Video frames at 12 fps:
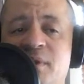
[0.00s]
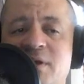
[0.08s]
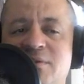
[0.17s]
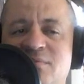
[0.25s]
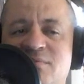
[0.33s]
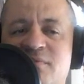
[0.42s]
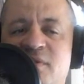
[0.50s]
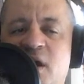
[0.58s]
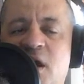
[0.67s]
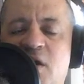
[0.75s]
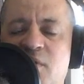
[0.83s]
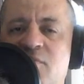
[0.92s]
It's
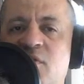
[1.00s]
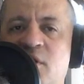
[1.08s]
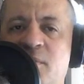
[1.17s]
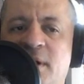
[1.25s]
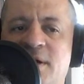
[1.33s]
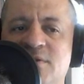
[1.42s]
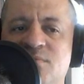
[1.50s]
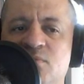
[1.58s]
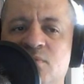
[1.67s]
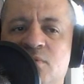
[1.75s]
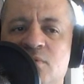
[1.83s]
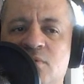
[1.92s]
very, very
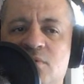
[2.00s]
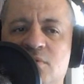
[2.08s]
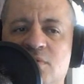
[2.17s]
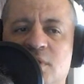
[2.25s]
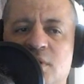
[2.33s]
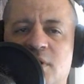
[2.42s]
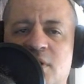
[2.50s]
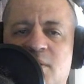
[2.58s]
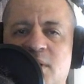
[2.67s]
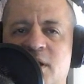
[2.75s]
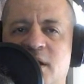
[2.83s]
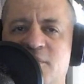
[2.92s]
possible,
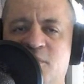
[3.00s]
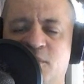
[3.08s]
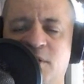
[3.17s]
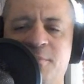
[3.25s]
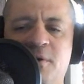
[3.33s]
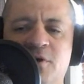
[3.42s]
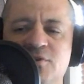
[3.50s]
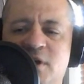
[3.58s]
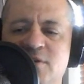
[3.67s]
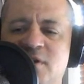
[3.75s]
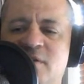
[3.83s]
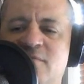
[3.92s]
and I really
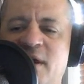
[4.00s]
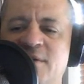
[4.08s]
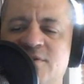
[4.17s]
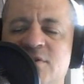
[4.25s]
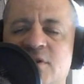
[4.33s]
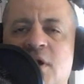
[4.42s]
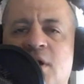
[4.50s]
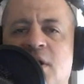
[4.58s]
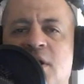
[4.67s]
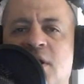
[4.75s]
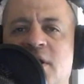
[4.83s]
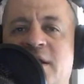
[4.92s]
apologize in advance,
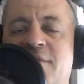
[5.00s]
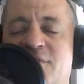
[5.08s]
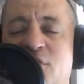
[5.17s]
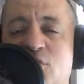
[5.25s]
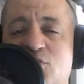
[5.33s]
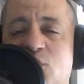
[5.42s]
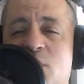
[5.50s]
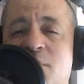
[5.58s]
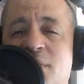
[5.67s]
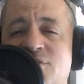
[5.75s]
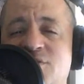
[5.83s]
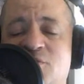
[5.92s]
that for those 3
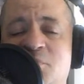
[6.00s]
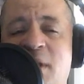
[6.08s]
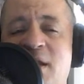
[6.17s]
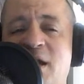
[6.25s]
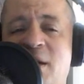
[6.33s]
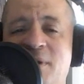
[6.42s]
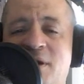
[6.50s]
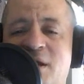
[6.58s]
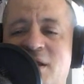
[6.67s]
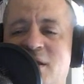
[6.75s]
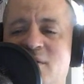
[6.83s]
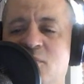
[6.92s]
months, you may not be
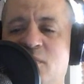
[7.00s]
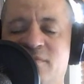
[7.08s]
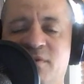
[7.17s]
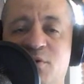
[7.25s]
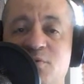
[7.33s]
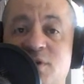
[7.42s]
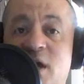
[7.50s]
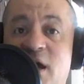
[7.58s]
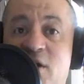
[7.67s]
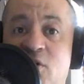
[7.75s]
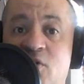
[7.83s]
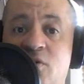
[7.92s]
getting reviews
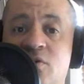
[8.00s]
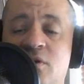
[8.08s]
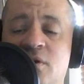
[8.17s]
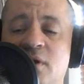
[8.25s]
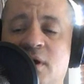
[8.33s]
at all.